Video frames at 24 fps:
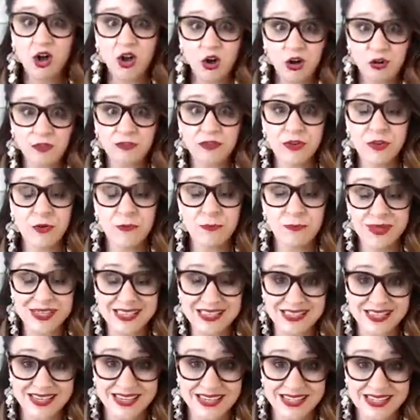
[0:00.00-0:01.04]
of your
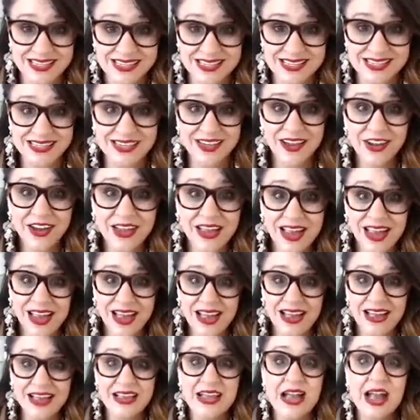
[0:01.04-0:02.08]
business,
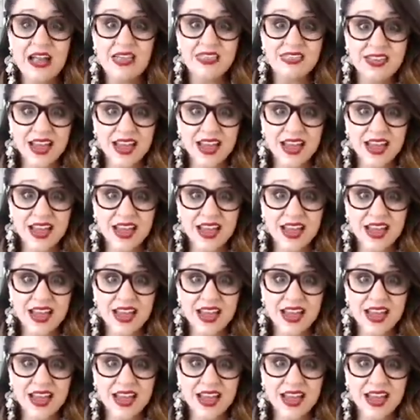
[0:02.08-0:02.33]
okay?